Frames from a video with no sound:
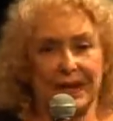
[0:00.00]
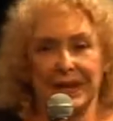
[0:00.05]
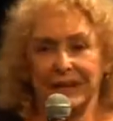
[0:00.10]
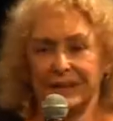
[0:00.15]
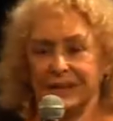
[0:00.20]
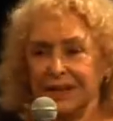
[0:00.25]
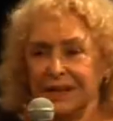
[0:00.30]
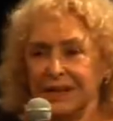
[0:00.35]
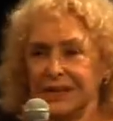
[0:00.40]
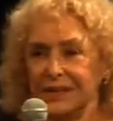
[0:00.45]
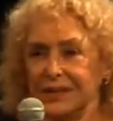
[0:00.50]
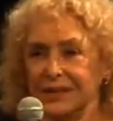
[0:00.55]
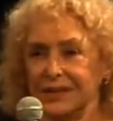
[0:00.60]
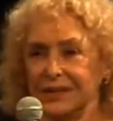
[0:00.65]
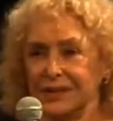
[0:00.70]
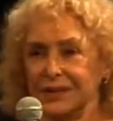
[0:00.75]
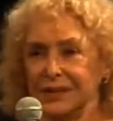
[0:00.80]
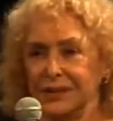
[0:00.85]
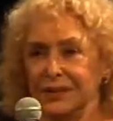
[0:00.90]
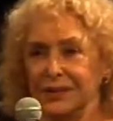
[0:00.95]
It's
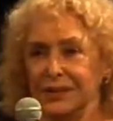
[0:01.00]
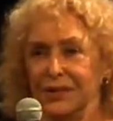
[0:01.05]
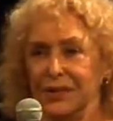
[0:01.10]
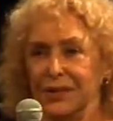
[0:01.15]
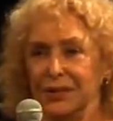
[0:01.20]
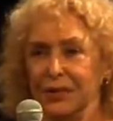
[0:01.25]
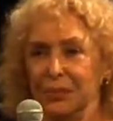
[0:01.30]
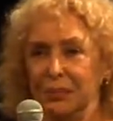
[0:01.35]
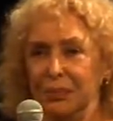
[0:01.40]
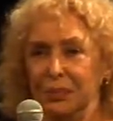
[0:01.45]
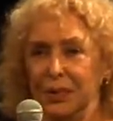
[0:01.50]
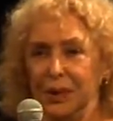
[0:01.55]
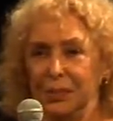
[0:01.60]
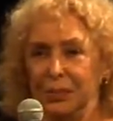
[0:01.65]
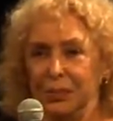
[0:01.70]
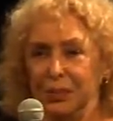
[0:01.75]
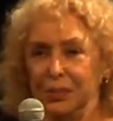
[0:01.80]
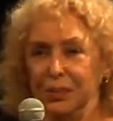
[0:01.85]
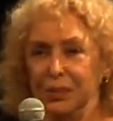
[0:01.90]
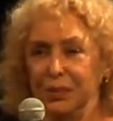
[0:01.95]
it's all the
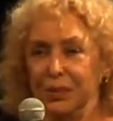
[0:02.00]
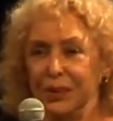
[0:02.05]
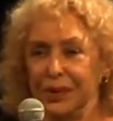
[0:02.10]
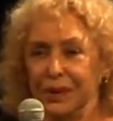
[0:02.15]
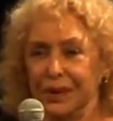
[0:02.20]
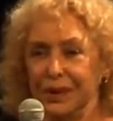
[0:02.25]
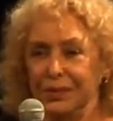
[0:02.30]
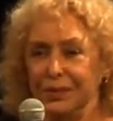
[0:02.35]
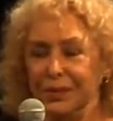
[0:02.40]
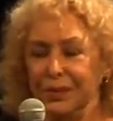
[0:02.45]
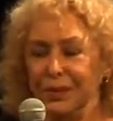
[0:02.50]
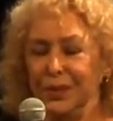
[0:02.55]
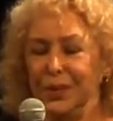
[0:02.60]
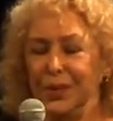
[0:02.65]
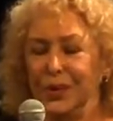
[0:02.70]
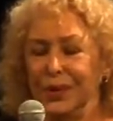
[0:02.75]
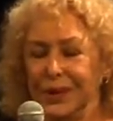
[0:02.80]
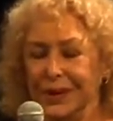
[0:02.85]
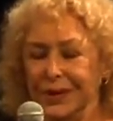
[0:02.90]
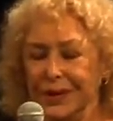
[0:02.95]
people work
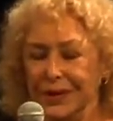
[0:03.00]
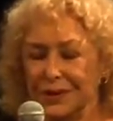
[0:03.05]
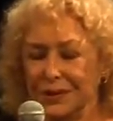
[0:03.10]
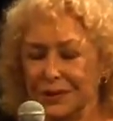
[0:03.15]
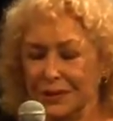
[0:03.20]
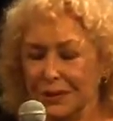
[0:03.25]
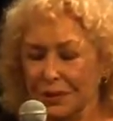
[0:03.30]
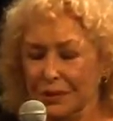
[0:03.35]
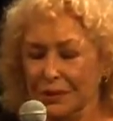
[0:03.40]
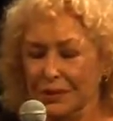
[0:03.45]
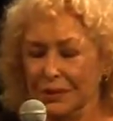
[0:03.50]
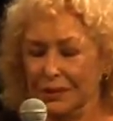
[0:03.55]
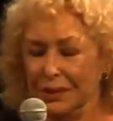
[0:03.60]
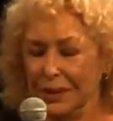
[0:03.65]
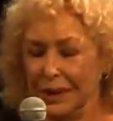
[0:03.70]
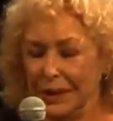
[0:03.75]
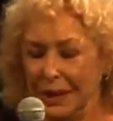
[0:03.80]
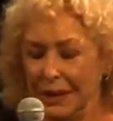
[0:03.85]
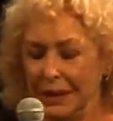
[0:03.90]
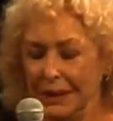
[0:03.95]
walking so
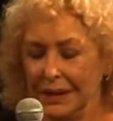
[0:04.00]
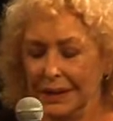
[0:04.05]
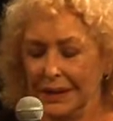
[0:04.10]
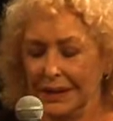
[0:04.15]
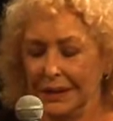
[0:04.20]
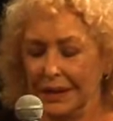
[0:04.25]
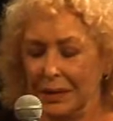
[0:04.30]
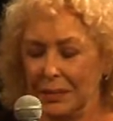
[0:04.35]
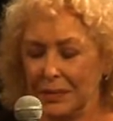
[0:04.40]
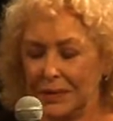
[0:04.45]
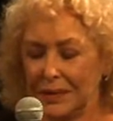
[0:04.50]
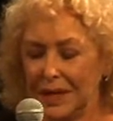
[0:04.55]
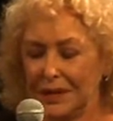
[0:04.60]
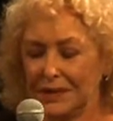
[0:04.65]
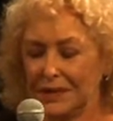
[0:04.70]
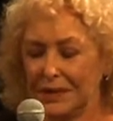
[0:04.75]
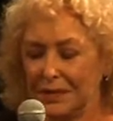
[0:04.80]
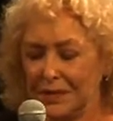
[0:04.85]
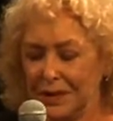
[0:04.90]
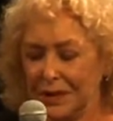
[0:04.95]

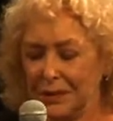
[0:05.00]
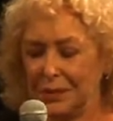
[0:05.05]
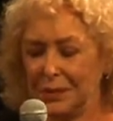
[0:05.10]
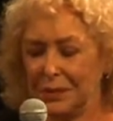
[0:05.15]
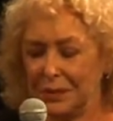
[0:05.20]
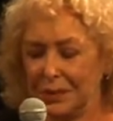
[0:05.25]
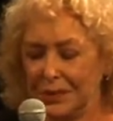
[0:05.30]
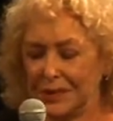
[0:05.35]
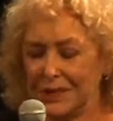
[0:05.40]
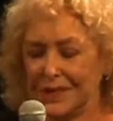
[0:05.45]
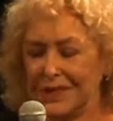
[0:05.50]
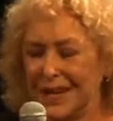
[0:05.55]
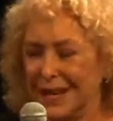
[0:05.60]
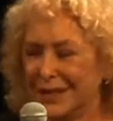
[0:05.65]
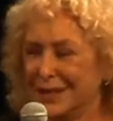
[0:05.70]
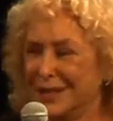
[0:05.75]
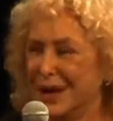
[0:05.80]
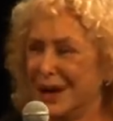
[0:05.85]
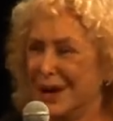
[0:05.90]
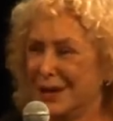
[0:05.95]
obsessively towards the
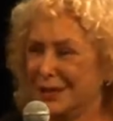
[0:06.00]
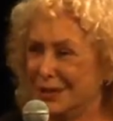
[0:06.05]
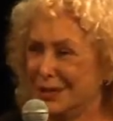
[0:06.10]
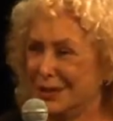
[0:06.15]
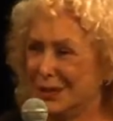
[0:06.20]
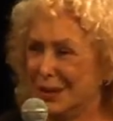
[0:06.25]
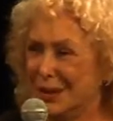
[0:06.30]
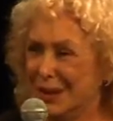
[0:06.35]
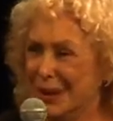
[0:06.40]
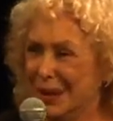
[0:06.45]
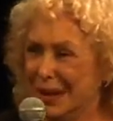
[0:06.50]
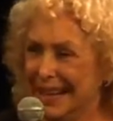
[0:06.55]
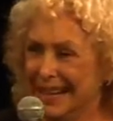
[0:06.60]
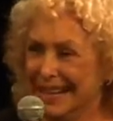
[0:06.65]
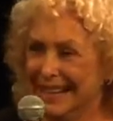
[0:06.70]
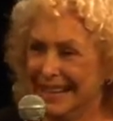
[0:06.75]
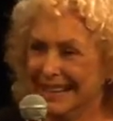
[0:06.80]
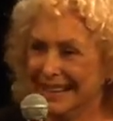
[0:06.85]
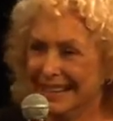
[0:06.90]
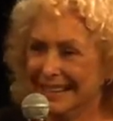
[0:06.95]
next hot dog.
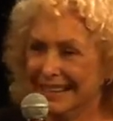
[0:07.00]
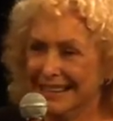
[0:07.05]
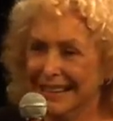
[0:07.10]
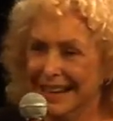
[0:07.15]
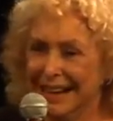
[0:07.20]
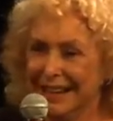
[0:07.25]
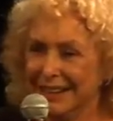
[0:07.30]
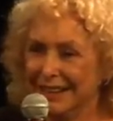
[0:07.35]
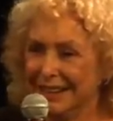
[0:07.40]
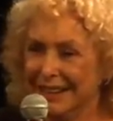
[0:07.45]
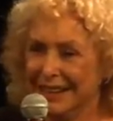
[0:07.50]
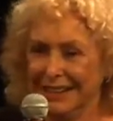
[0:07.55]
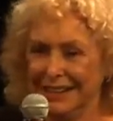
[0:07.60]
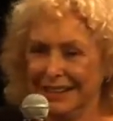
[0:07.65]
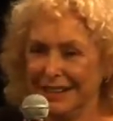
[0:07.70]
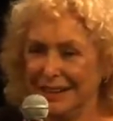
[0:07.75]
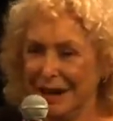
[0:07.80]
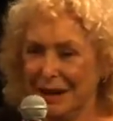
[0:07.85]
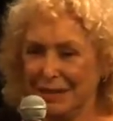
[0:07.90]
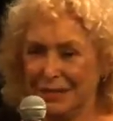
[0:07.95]
I, I
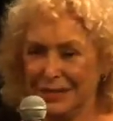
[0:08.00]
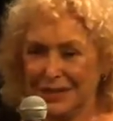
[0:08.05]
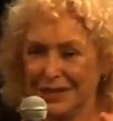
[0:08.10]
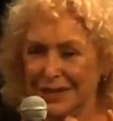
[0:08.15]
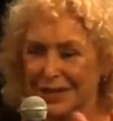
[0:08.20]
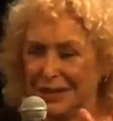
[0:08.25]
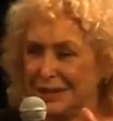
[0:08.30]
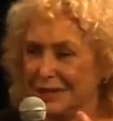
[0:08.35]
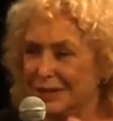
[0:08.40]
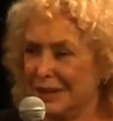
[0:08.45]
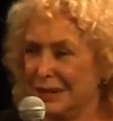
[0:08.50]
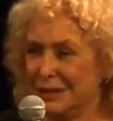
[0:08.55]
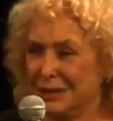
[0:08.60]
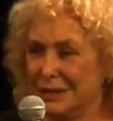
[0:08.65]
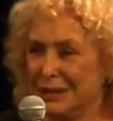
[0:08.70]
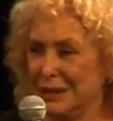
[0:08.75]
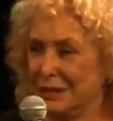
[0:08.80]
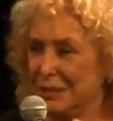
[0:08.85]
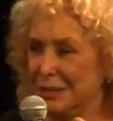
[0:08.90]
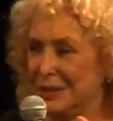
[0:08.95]
didn't have to touch that
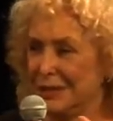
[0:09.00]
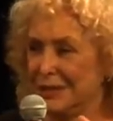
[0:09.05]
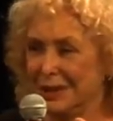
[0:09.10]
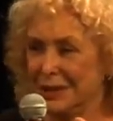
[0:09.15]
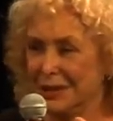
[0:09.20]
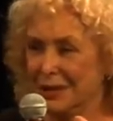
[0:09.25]
sequence at